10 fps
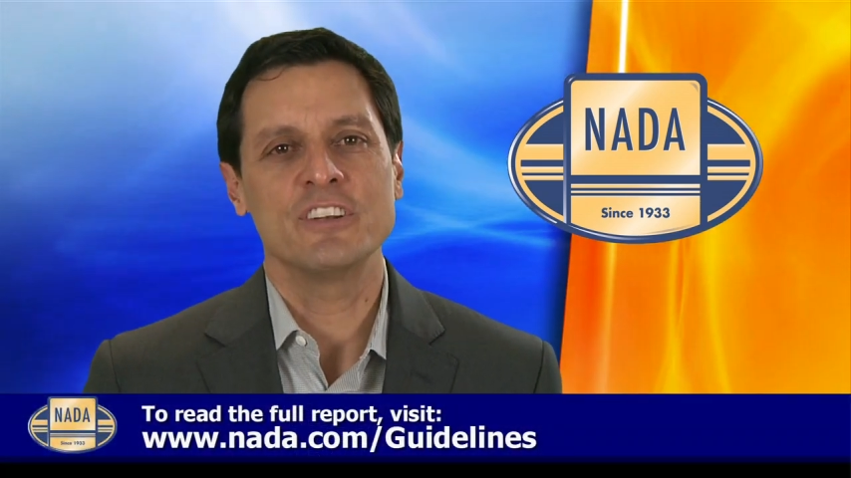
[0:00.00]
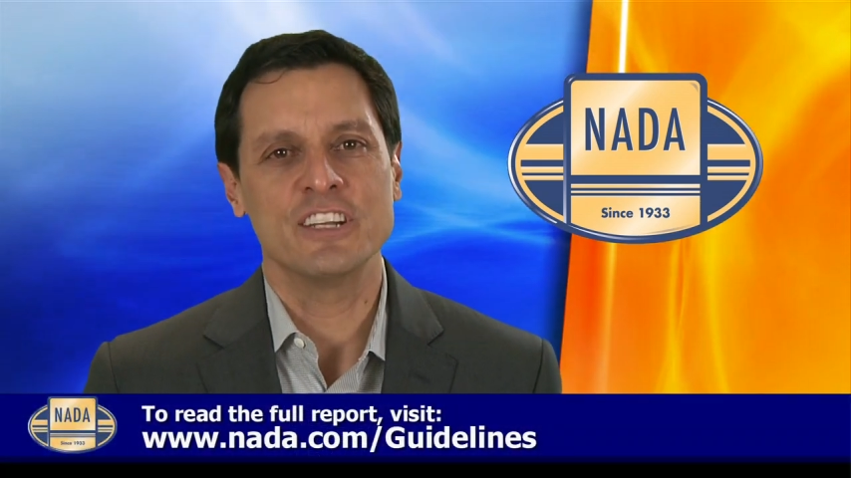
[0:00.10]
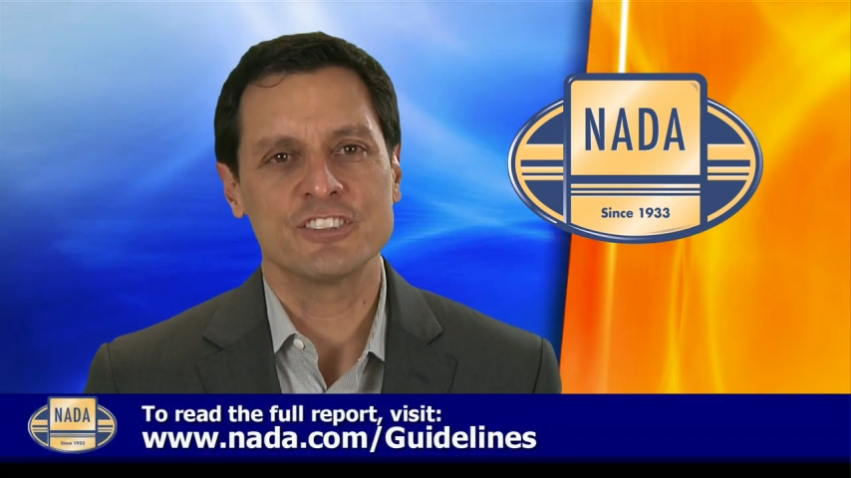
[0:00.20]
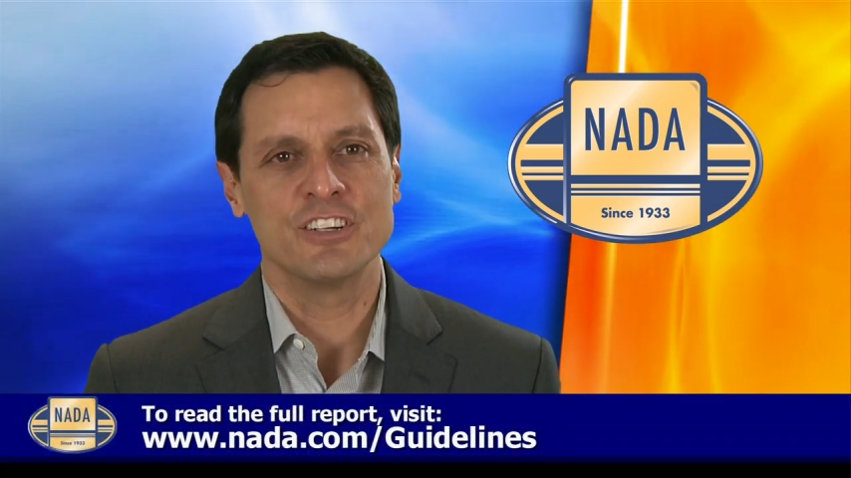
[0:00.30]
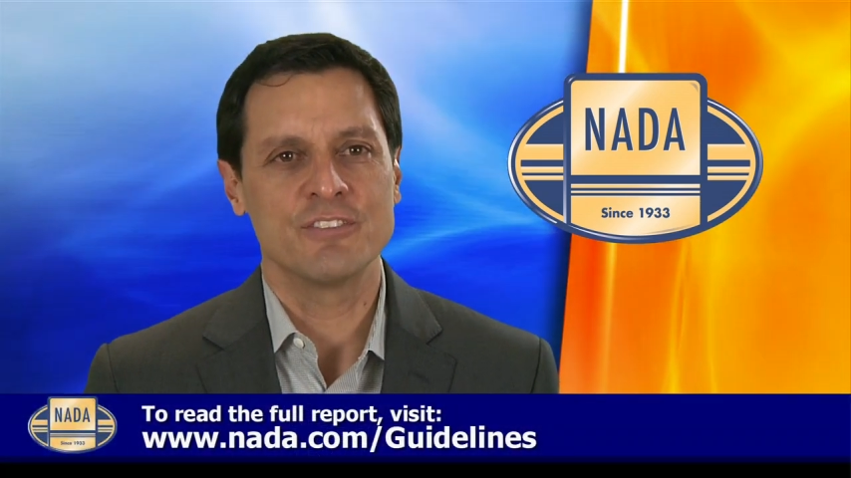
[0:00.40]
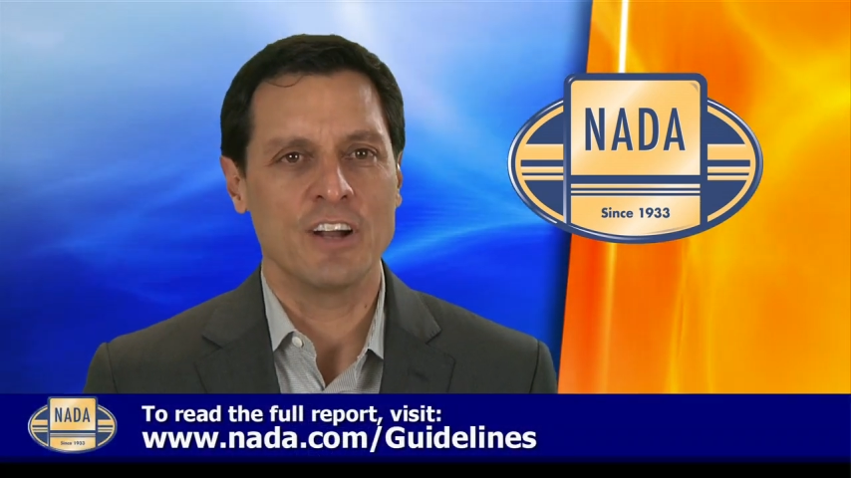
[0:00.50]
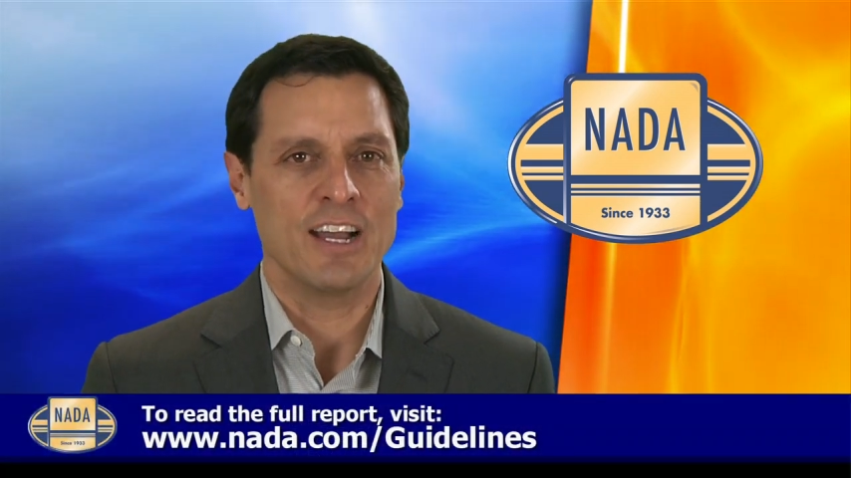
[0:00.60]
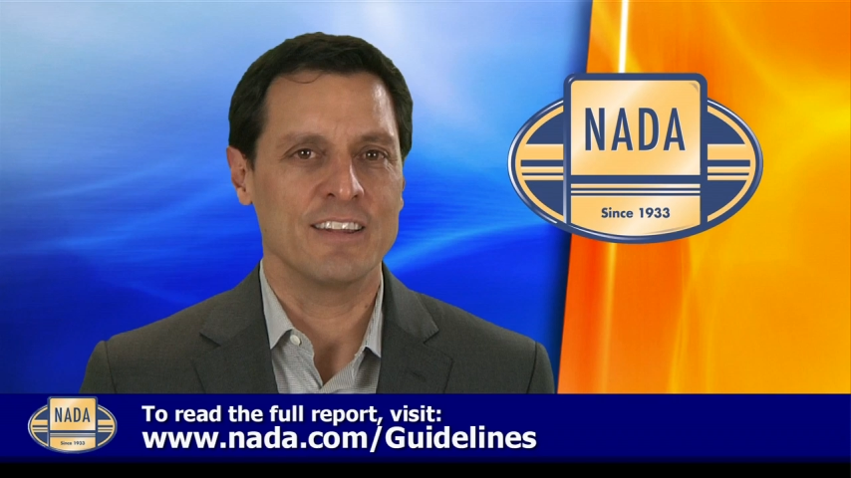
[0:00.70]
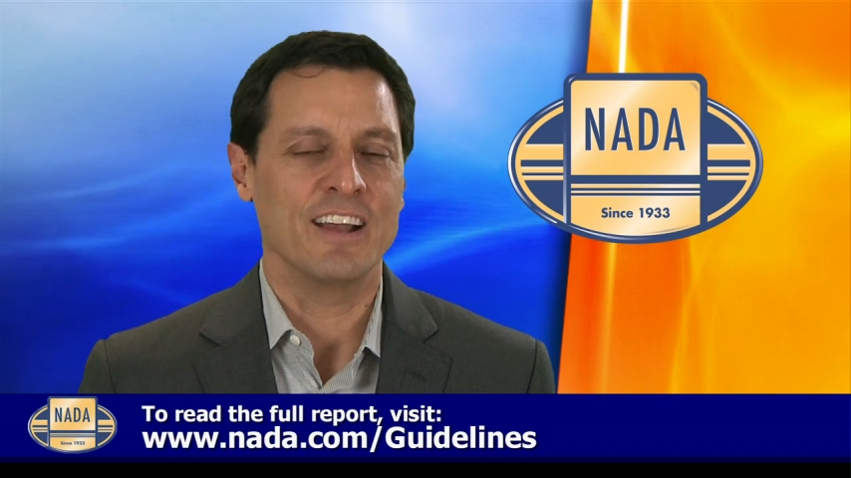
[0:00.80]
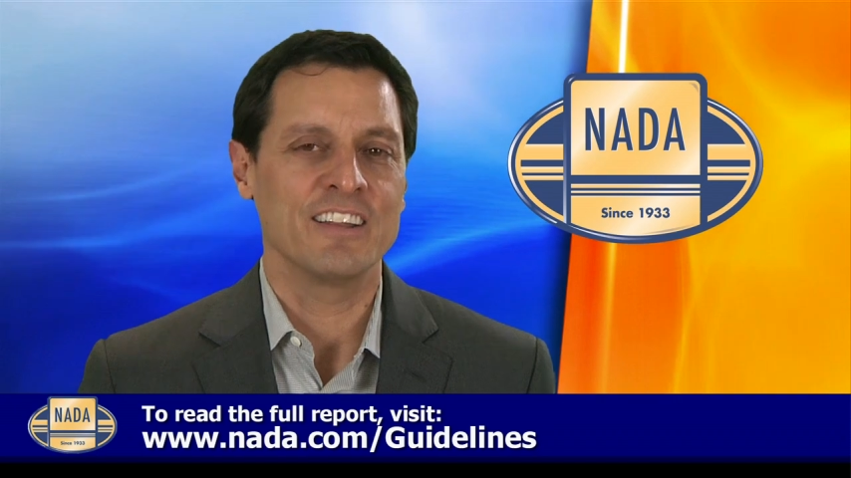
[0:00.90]
edition of
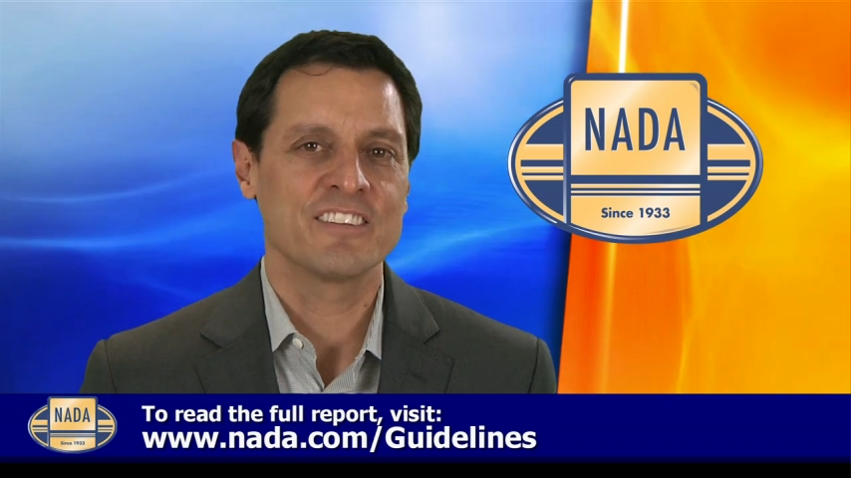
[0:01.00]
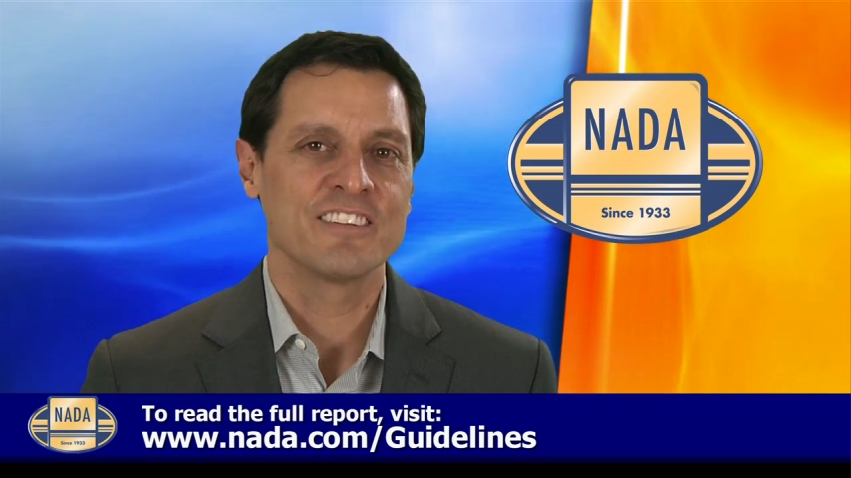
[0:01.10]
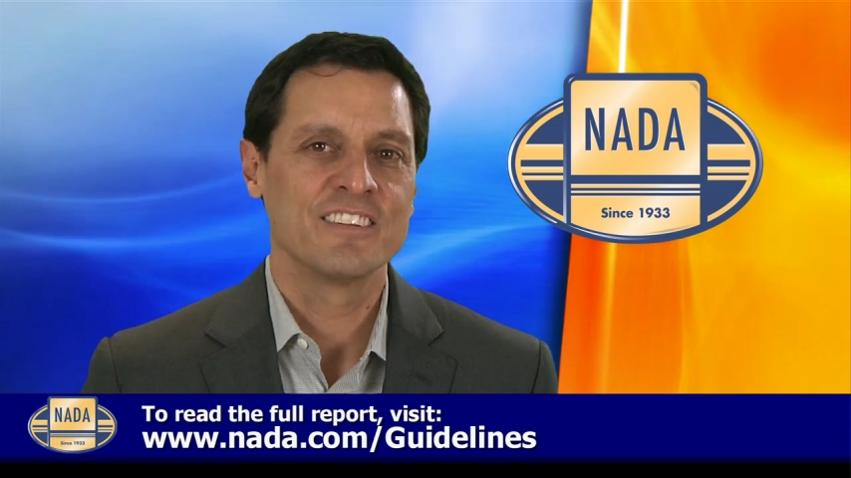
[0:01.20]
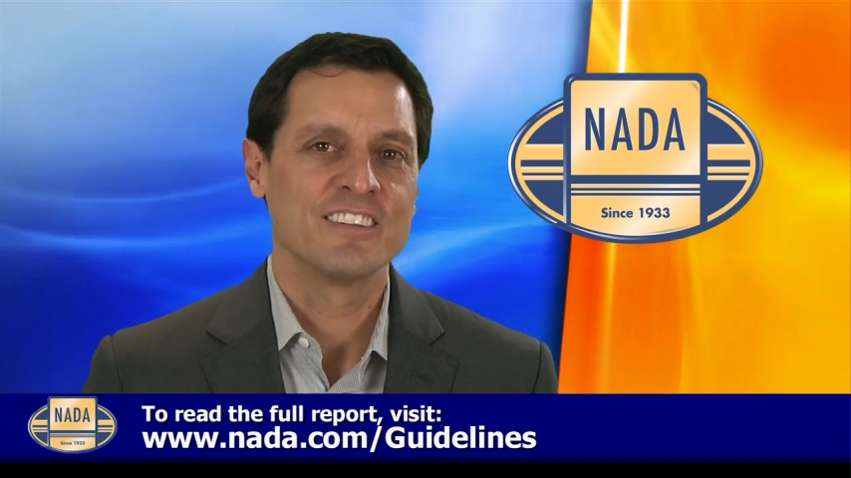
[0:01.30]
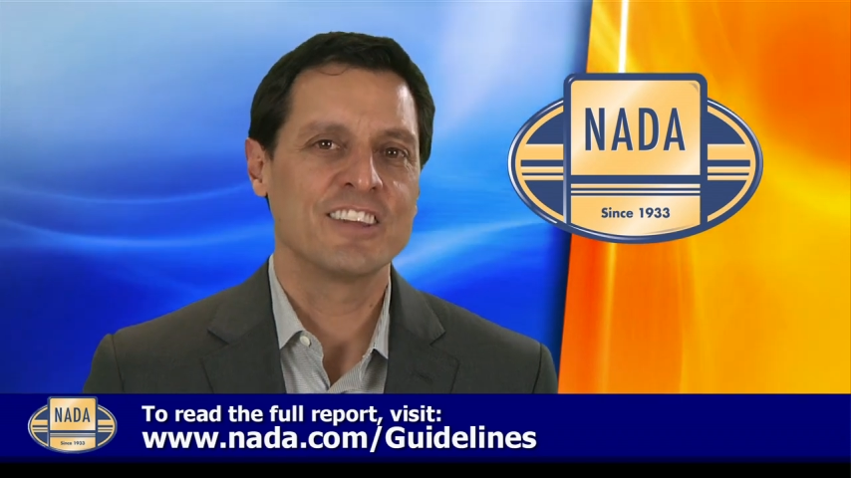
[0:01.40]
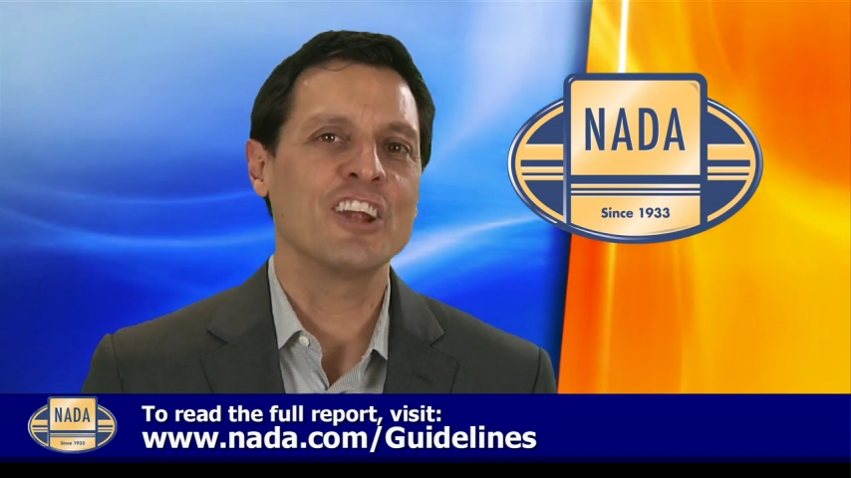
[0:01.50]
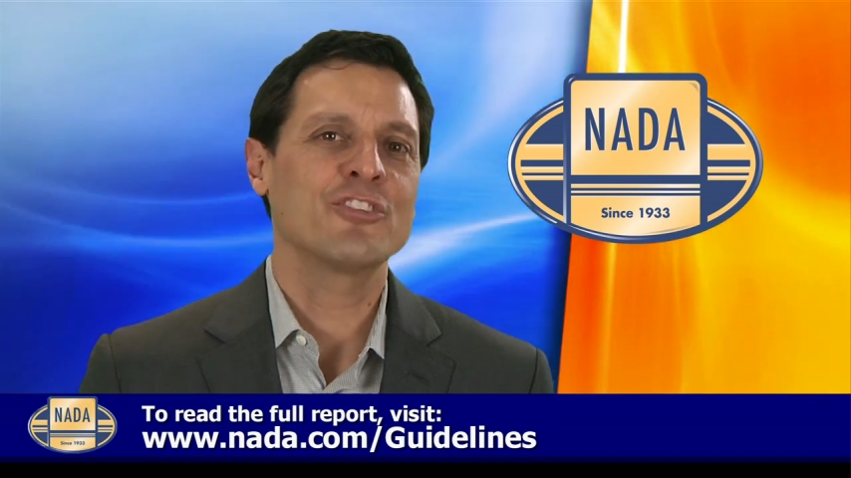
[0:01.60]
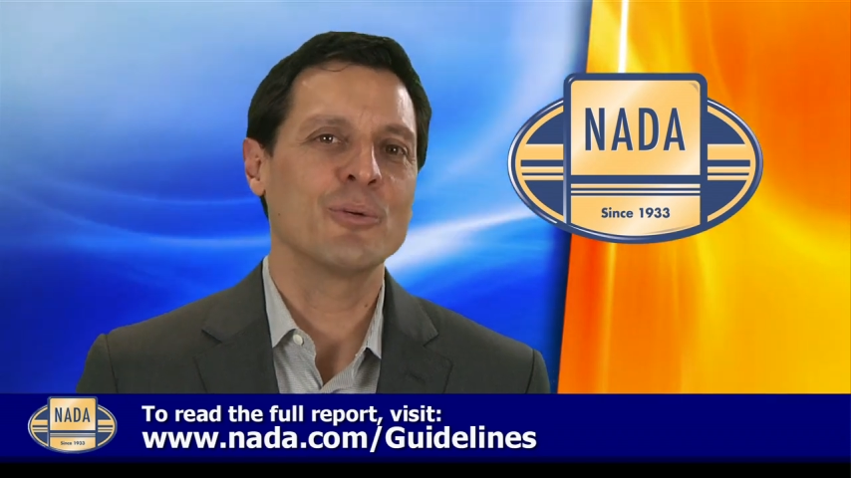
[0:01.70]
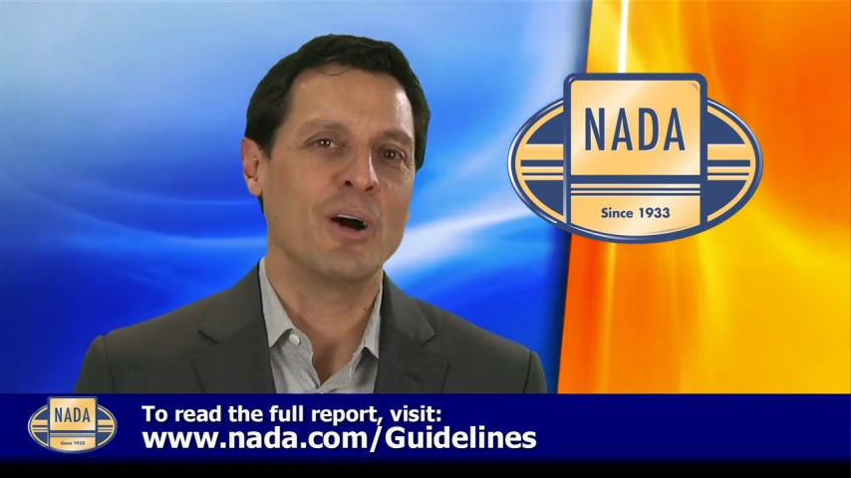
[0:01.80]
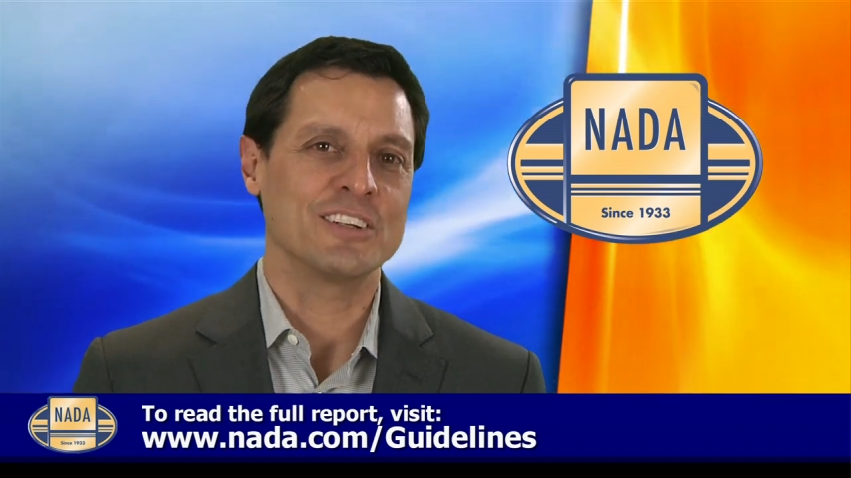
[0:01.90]
Guidelines. Thanks
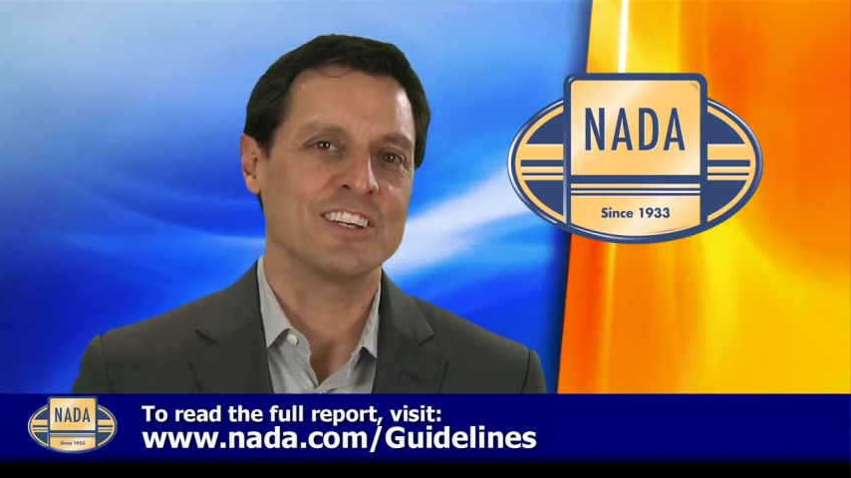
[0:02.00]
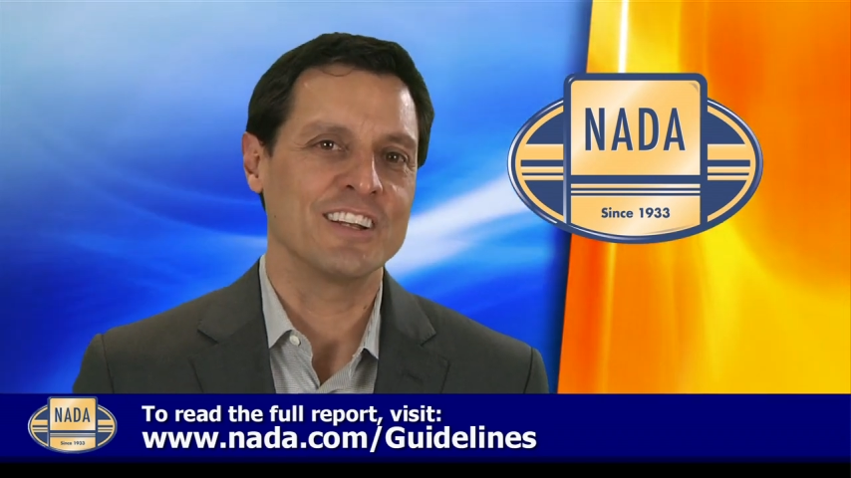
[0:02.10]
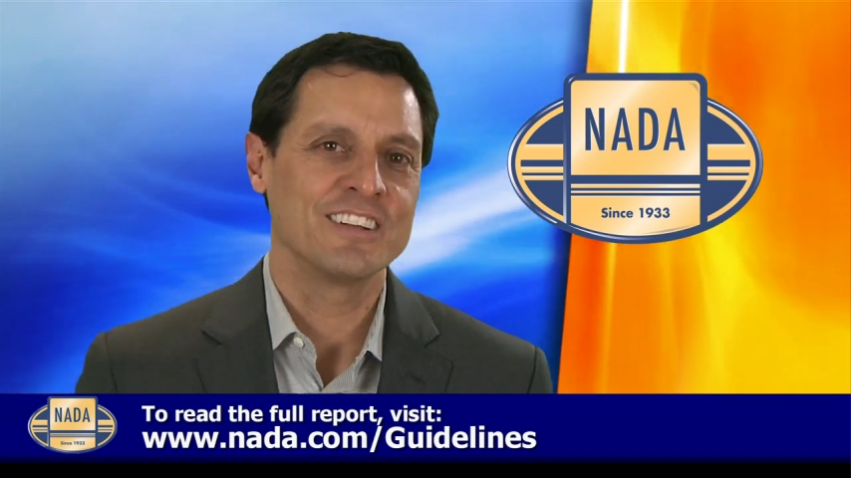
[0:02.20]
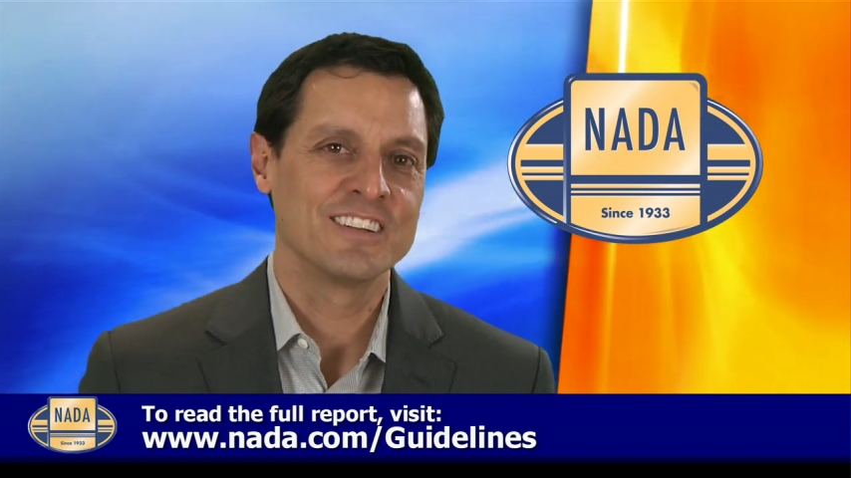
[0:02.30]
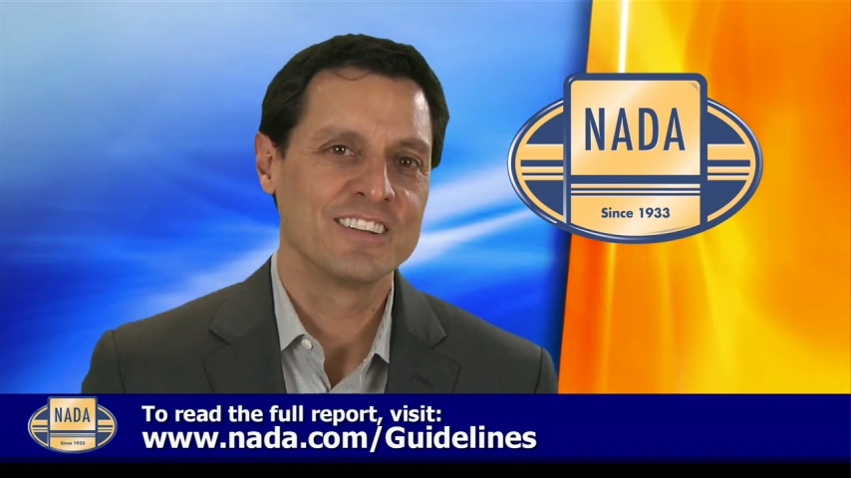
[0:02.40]
for watching.